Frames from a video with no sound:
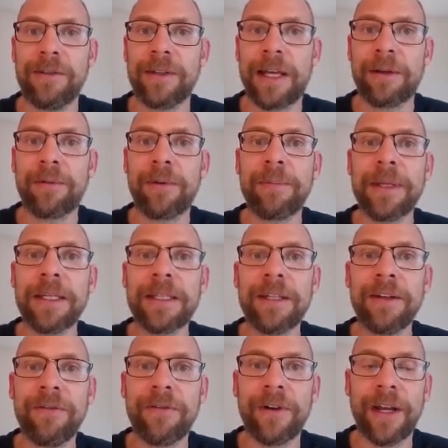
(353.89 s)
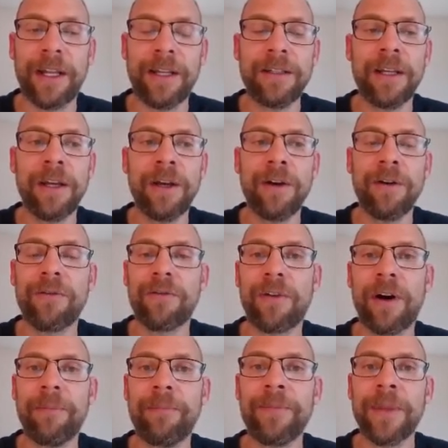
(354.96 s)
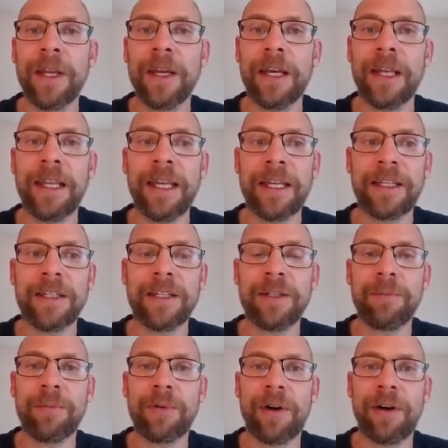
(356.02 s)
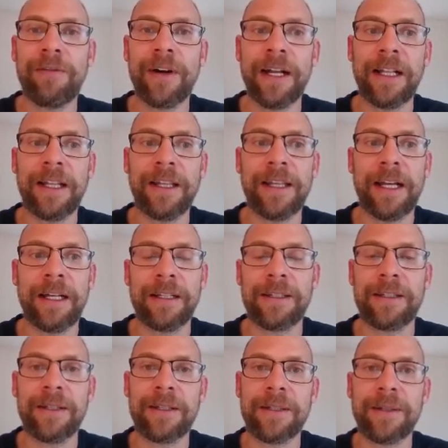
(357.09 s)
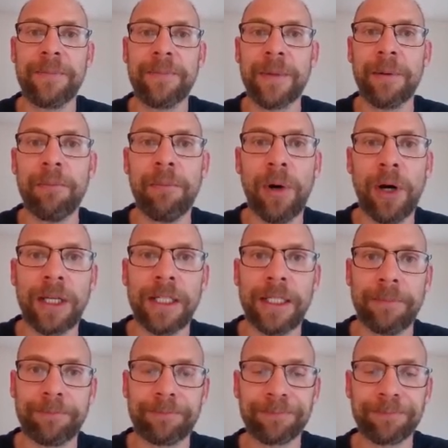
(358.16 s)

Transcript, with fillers: So that would be different from a latent profile analysis model.